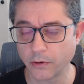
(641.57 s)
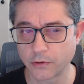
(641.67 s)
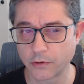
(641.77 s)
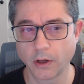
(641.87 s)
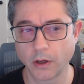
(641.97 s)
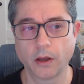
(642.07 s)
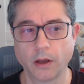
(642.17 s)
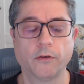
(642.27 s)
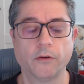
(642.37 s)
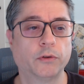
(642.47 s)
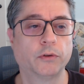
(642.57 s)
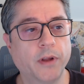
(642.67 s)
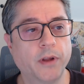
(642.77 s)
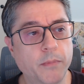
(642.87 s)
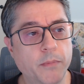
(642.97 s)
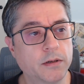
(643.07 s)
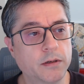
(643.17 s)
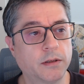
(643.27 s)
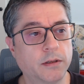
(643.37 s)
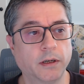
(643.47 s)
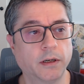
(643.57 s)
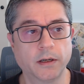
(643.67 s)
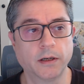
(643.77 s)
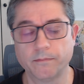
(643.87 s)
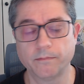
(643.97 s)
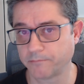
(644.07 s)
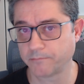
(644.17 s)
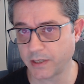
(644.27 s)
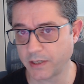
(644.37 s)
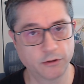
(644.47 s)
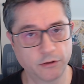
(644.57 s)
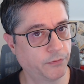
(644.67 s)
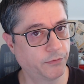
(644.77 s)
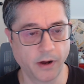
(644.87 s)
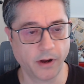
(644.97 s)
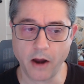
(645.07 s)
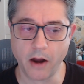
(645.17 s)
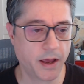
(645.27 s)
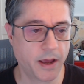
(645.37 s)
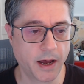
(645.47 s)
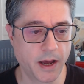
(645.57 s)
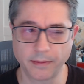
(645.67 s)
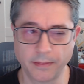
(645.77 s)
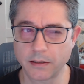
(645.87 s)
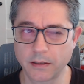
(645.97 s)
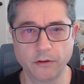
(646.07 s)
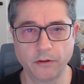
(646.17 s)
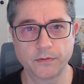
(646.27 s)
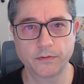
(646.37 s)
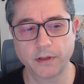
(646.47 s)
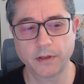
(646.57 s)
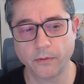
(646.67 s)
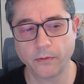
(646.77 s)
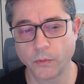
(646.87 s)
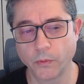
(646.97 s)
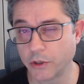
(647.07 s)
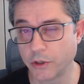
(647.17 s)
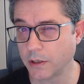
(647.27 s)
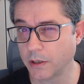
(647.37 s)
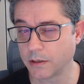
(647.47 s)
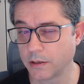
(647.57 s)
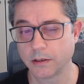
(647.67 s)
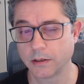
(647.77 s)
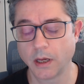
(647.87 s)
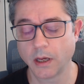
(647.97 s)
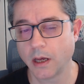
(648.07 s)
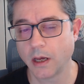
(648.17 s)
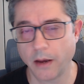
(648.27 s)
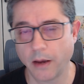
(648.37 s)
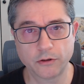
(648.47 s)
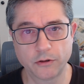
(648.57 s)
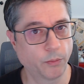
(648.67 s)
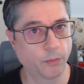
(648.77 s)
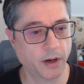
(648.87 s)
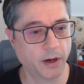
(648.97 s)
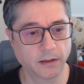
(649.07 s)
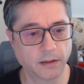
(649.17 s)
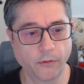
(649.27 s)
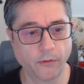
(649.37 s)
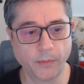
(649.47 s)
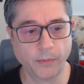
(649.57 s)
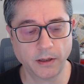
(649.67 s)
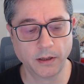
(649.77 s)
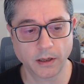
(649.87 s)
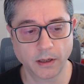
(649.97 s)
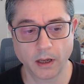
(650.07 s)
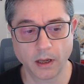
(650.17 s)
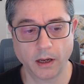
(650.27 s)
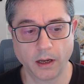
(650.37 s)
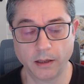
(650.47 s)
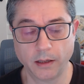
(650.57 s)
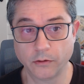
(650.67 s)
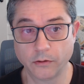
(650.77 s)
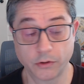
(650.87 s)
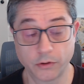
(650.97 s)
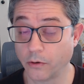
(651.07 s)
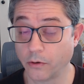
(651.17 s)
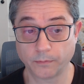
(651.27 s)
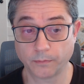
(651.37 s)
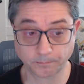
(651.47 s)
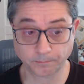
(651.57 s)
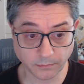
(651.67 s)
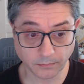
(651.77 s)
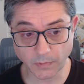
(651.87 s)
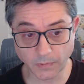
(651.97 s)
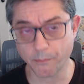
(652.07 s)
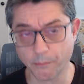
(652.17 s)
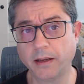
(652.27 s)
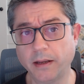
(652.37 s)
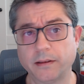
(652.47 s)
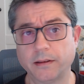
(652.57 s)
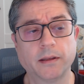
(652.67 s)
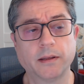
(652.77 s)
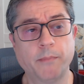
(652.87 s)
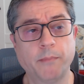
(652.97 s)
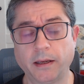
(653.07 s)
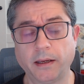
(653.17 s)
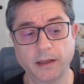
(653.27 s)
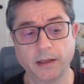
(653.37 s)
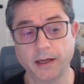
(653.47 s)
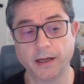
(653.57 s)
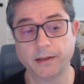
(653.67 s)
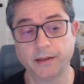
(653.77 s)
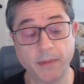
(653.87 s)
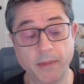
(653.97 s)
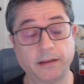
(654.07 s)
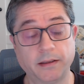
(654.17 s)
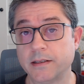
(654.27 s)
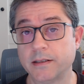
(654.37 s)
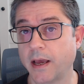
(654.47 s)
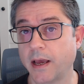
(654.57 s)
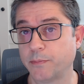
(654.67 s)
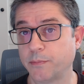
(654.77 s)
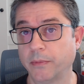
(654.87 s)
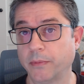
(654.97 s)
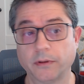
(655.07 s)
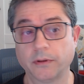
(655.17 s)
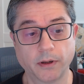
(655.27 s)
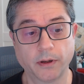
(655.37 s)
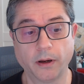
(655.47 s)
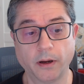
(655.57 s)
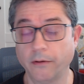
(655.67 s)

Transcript: for the numbers, the size of the area and this kind of stuff, which is a bit surprising for me, and also make made this experiment fun.